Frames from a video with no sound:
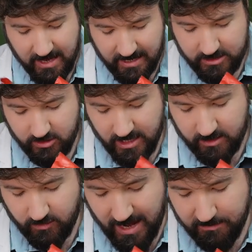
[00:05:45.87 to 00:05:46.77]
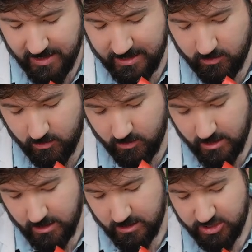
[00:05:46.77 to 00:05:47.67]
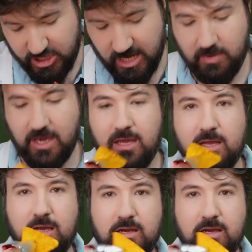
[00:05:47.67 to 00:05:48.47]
Let's try and grab our little chip here.